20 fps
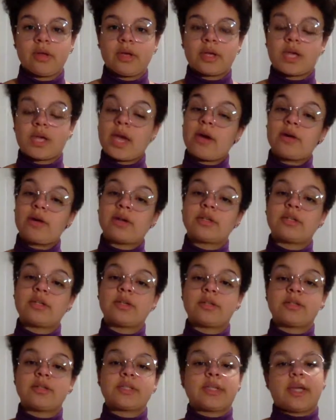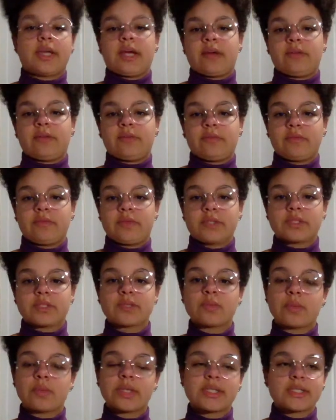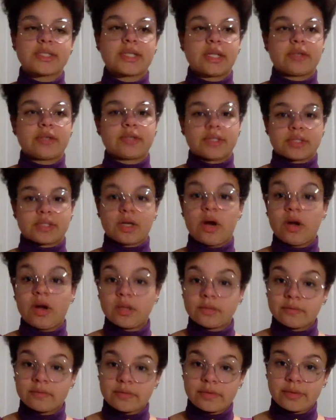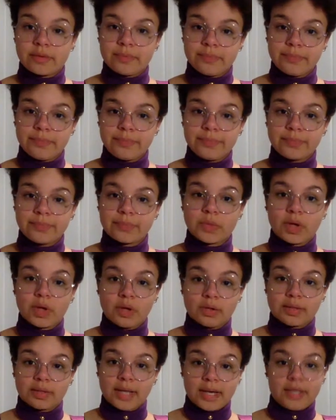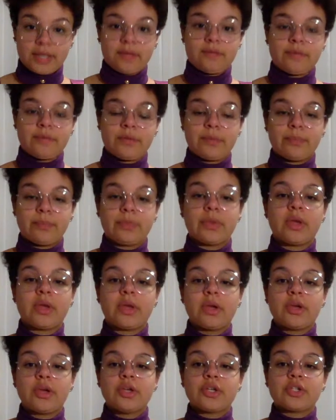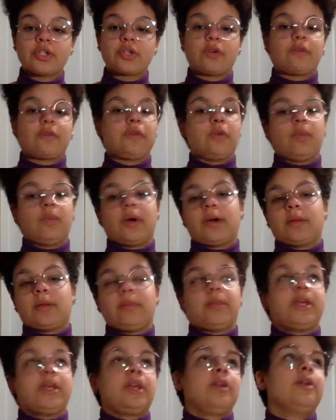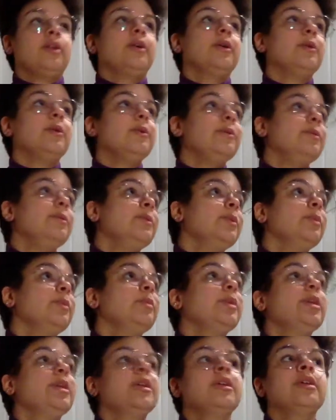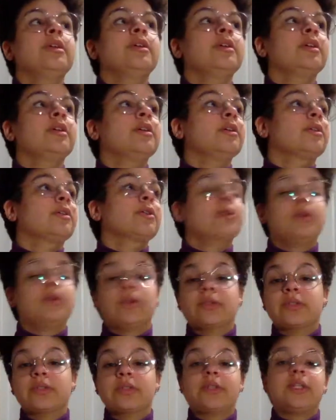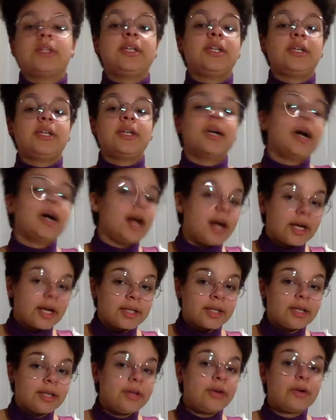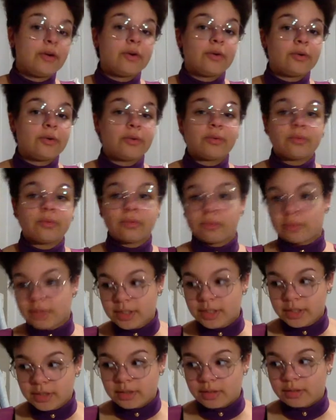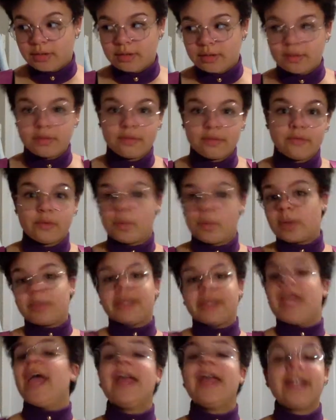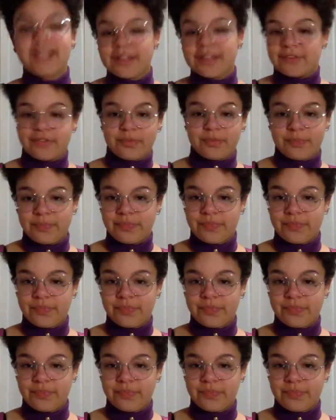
characters, they have this one seller does all of them, all nine of them. So if you want to be Umi, Kotori, Hanayo, Rin, if you want to be any of them,